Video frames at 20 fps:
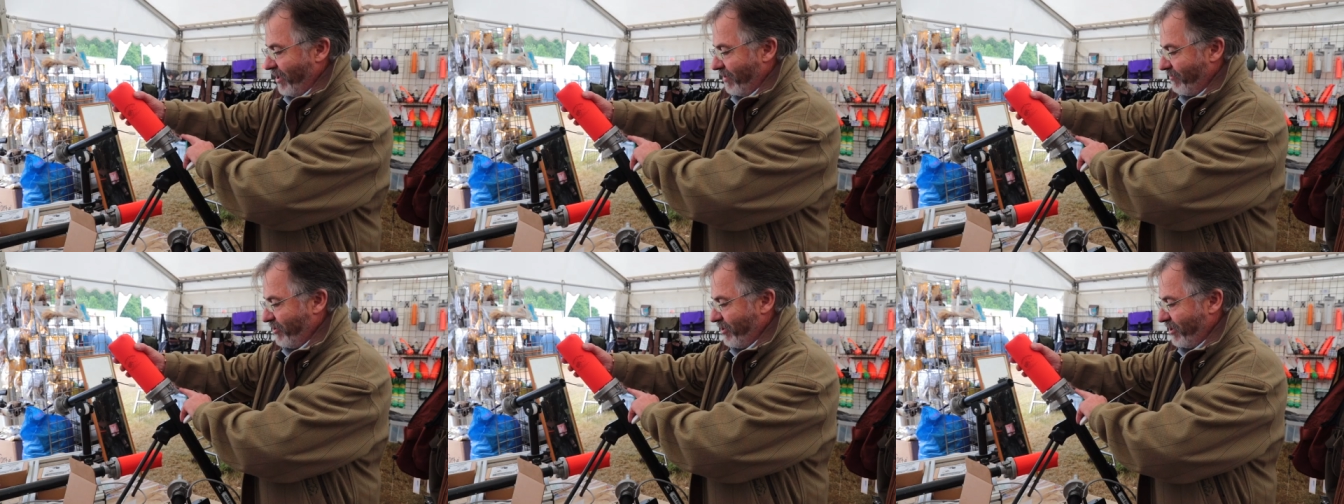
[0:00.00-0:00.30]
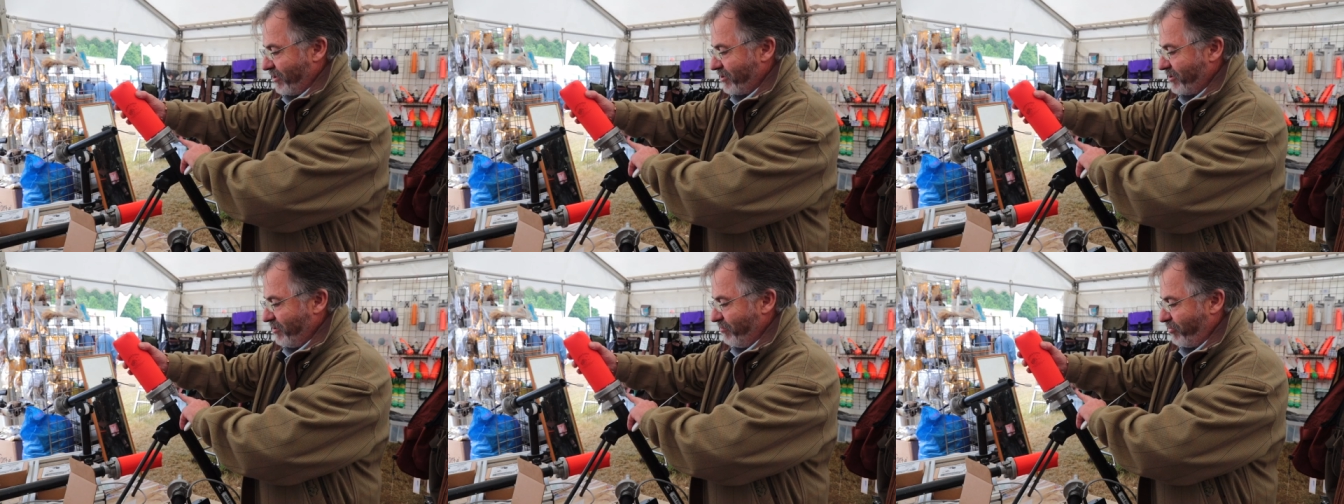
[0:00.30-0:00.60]
They've
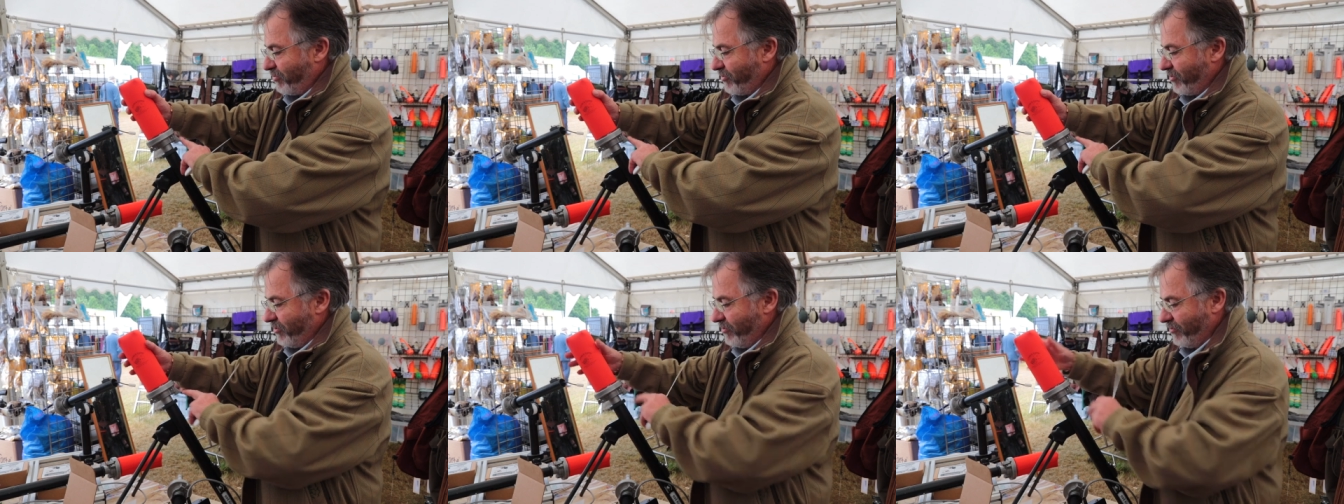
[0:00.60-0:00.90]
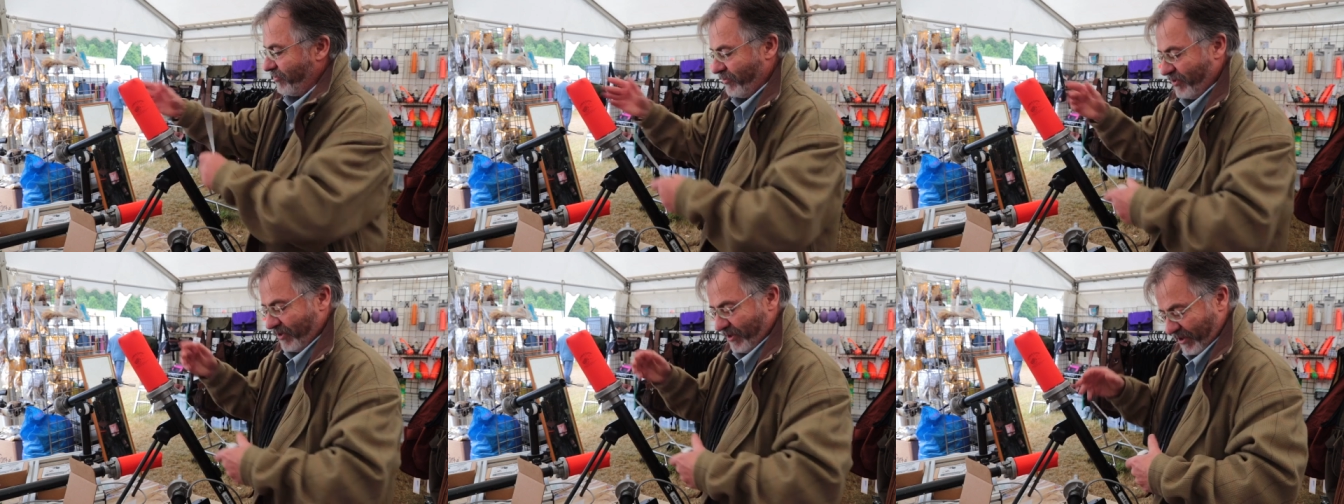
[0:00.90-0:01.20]
just
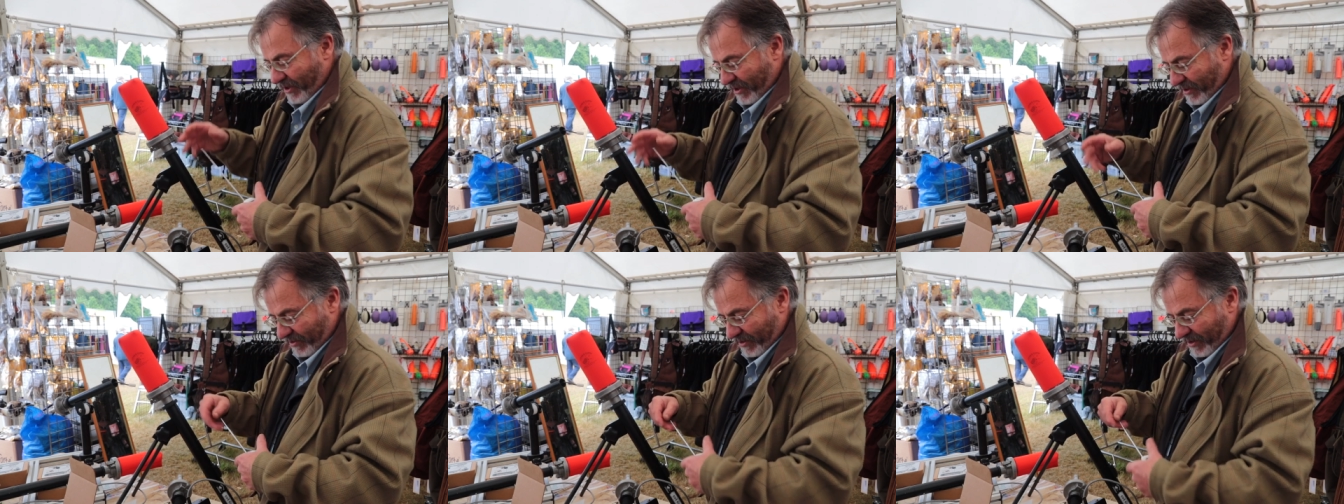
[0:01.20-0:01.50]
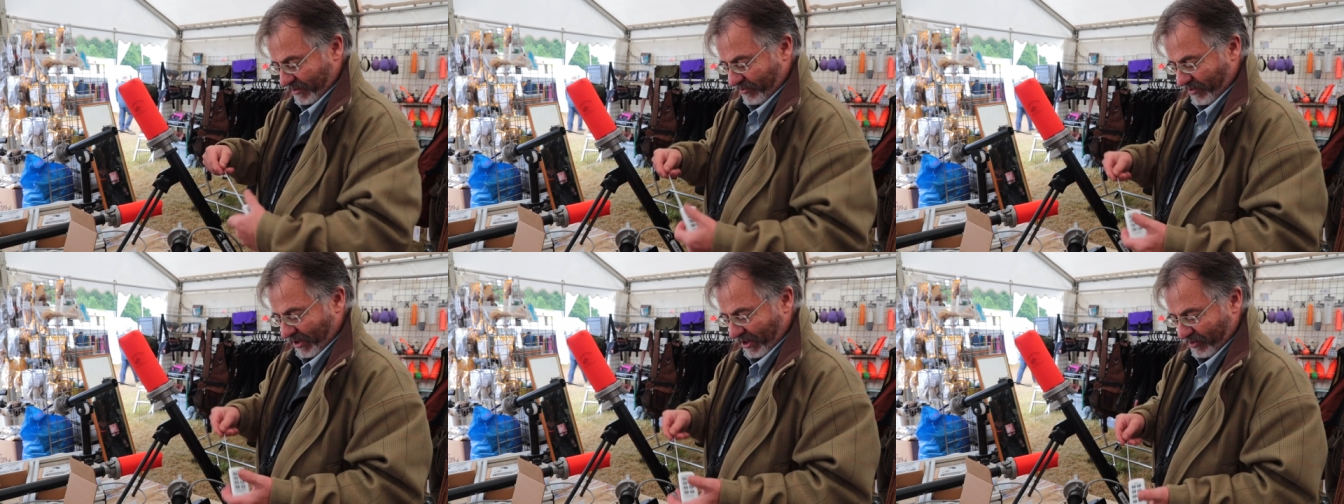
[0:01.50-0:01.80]
improved the,
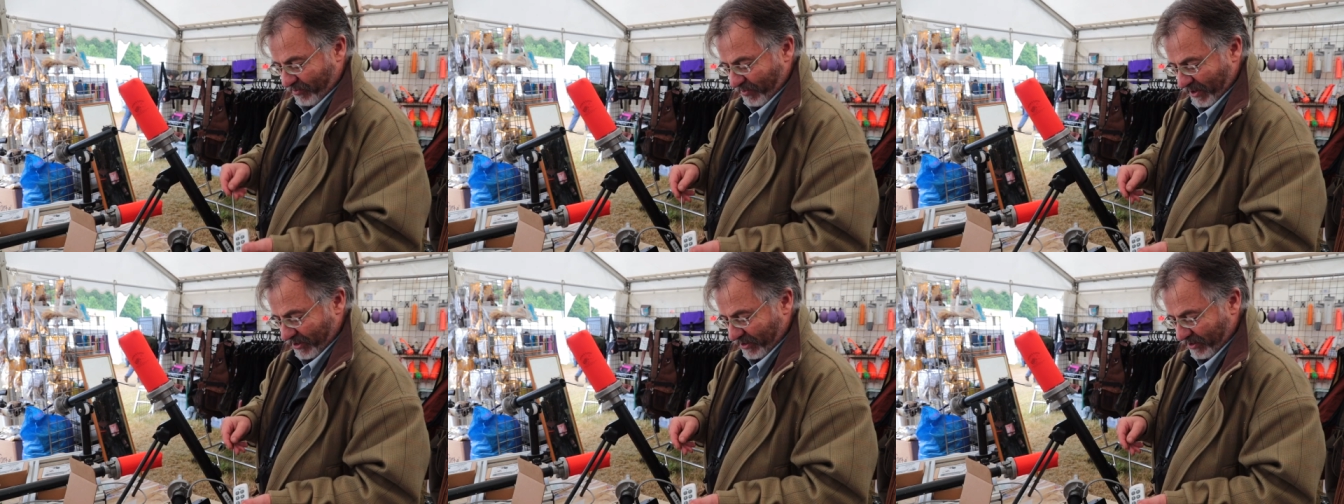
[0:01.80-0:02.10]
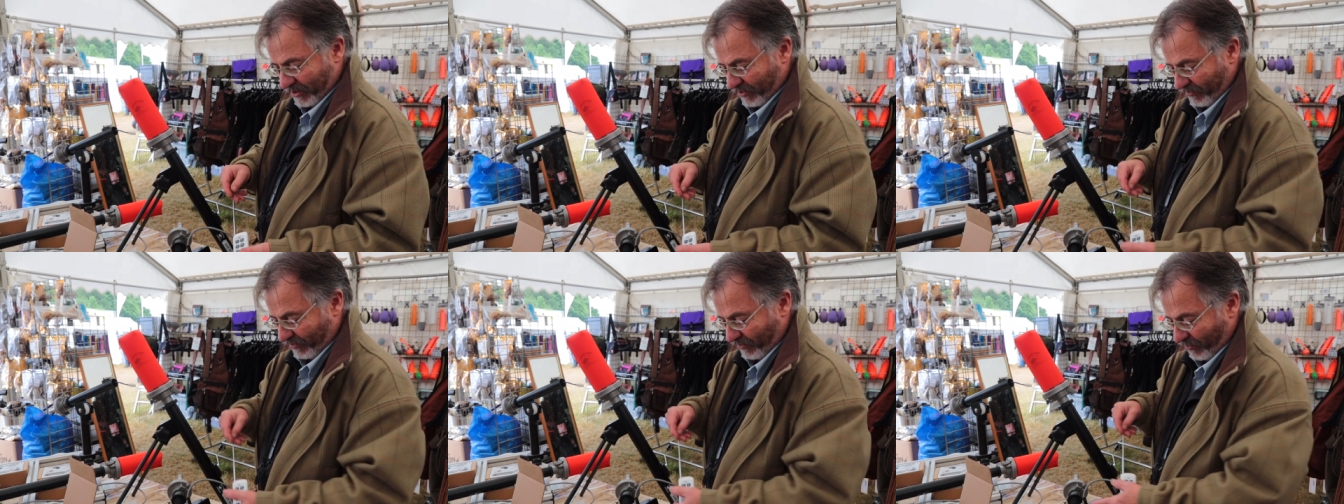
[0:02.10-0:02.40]
the
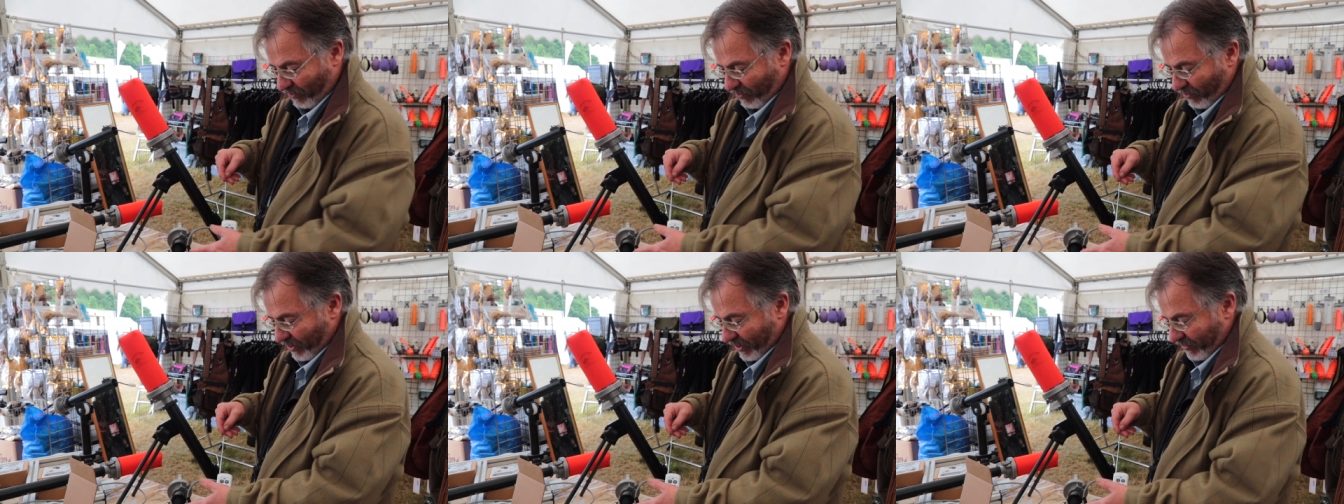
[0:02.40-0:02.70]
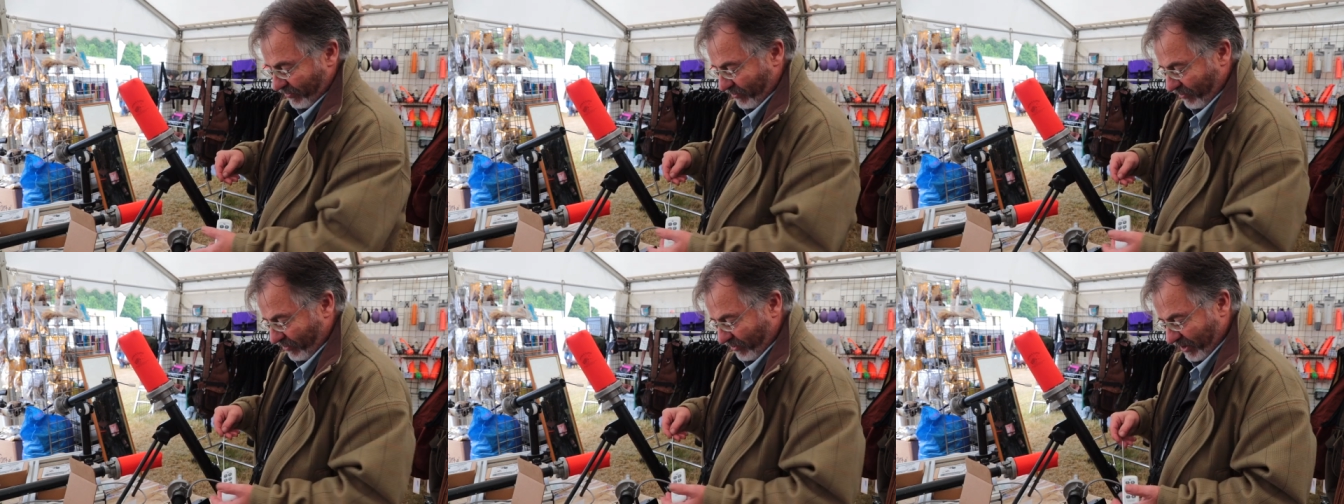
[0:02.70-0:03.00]
transmitters for the,
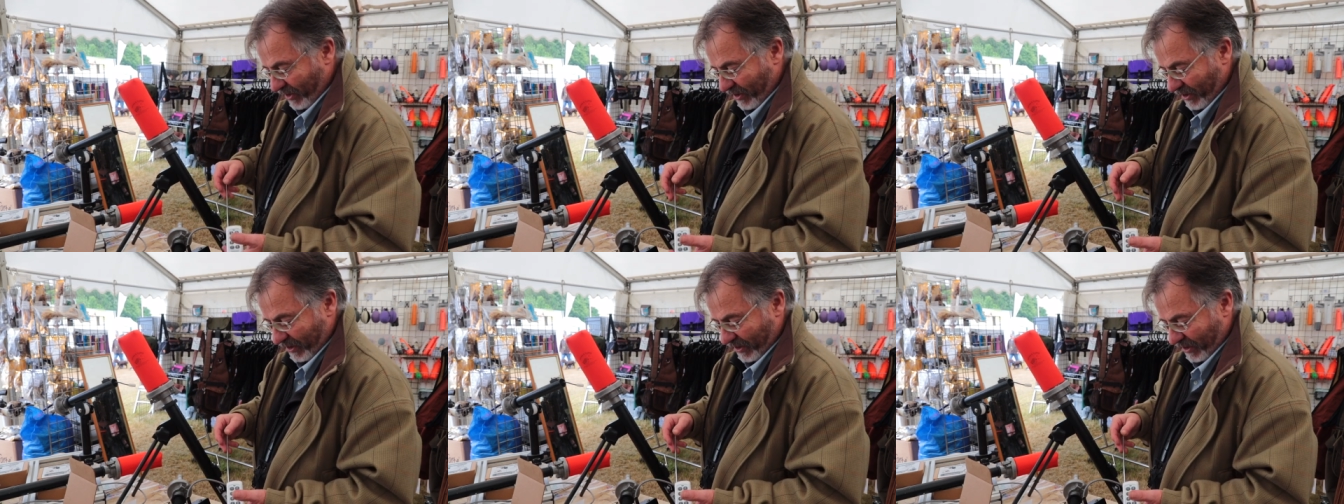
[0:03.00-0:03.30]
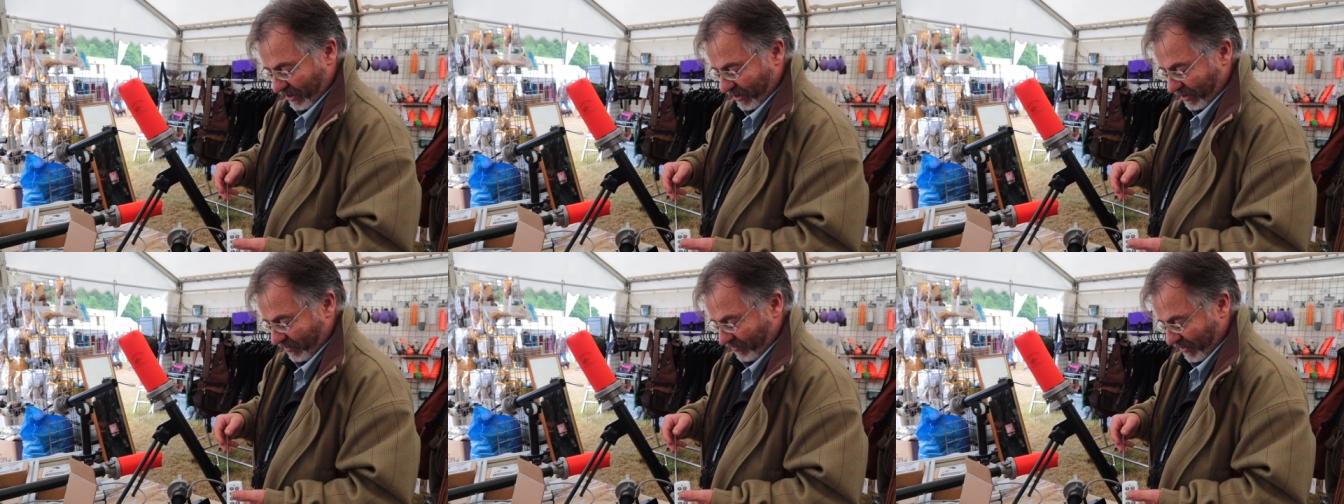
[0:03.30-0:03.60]
for the
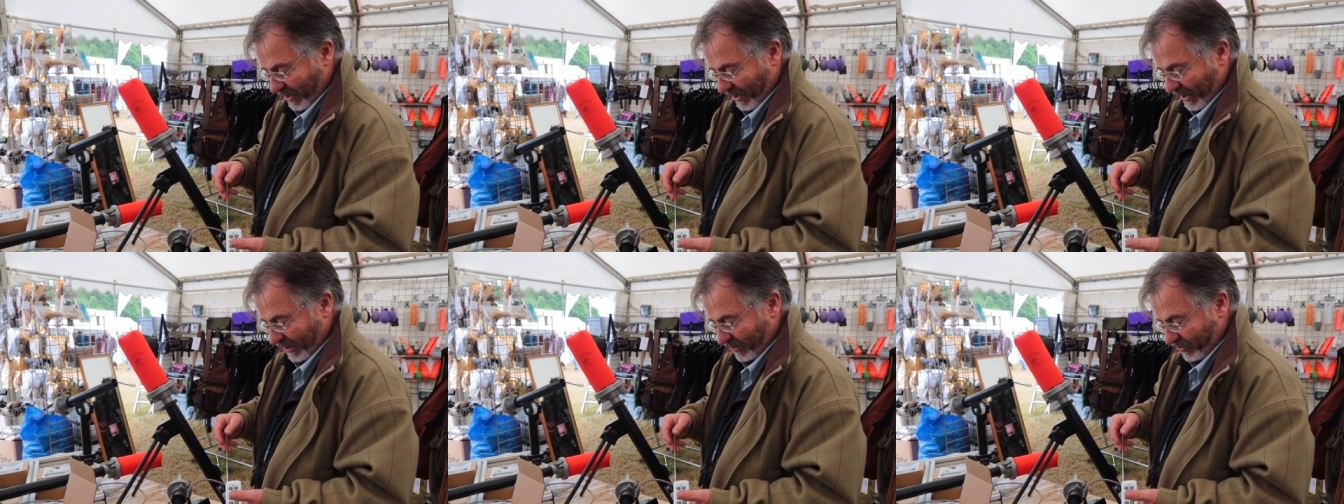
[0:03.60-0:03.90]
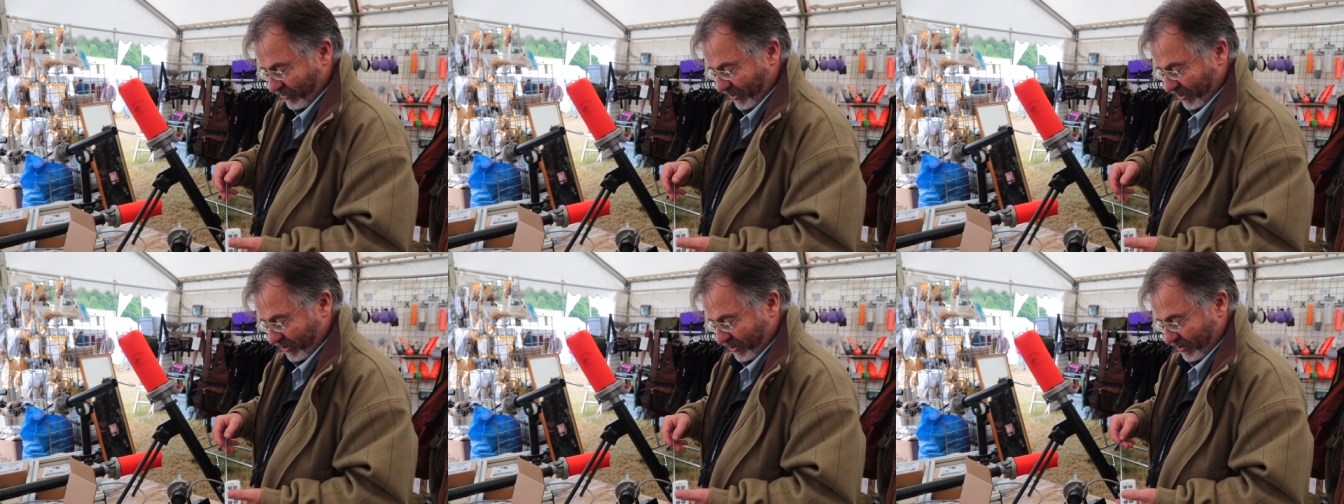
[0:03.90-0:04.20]
um,
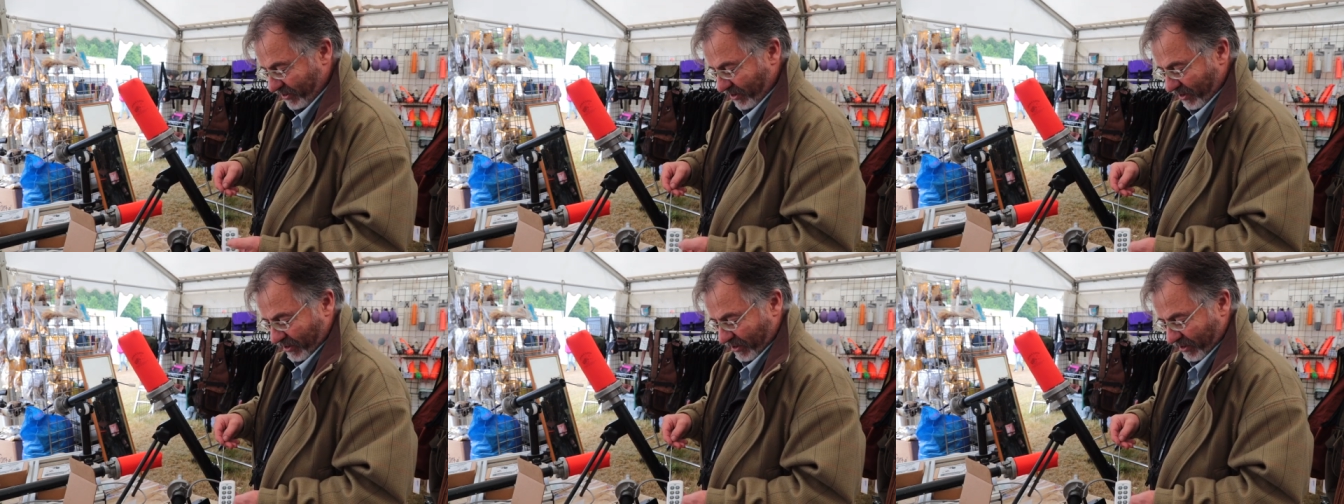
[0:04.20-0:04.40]
electrics,